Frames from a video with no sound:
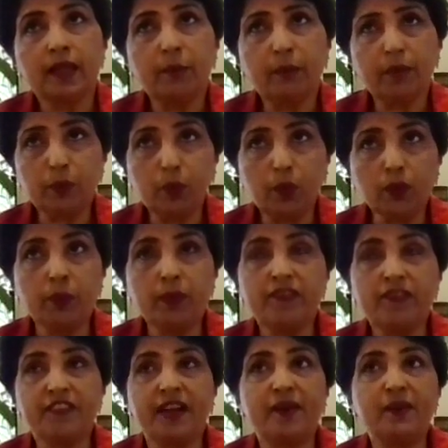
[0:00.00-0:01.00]
But what we
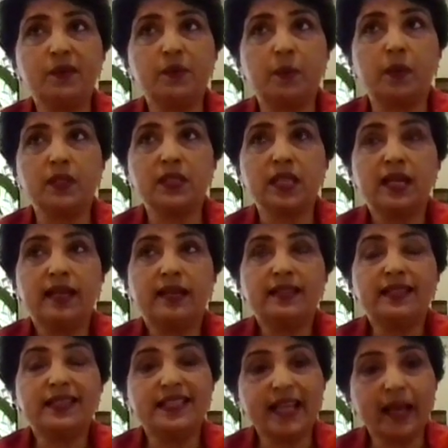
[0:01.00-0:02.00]
found was
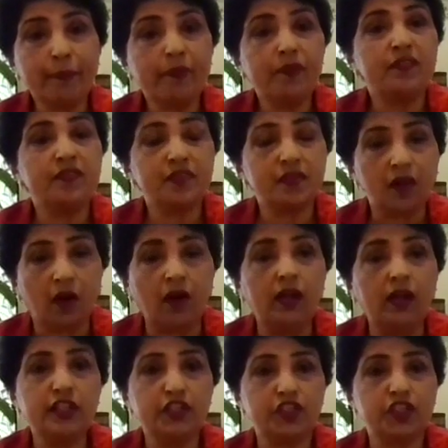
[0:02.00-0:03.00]
the depth of
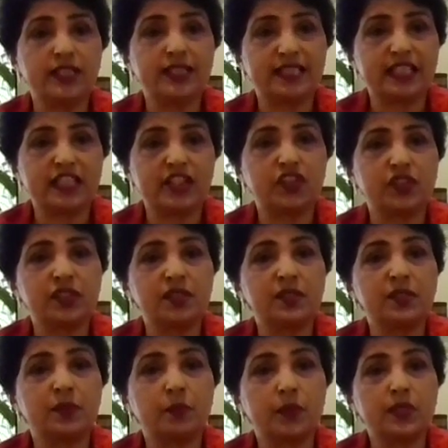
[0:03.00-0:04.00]
knowledge in teachers
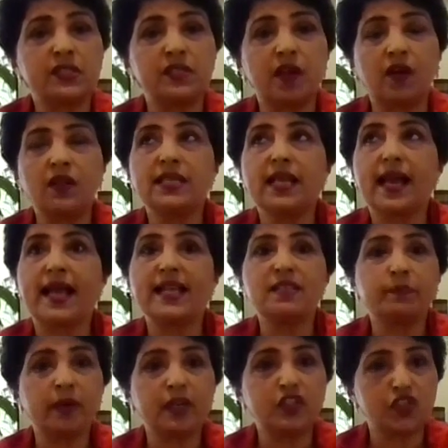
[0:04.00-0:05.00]
was not as
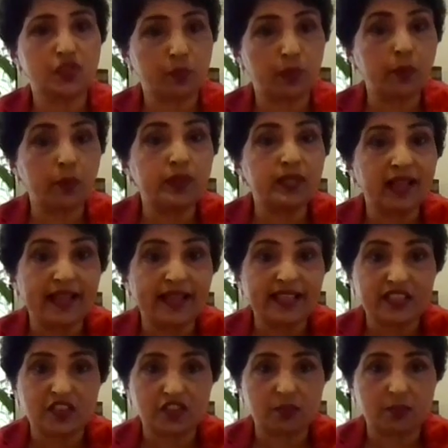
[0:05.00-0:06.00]
much as we would like
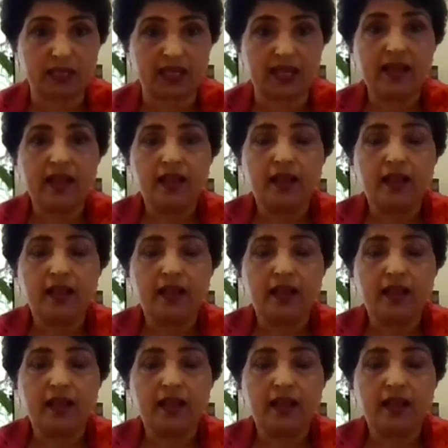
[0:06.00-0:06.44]
it to be.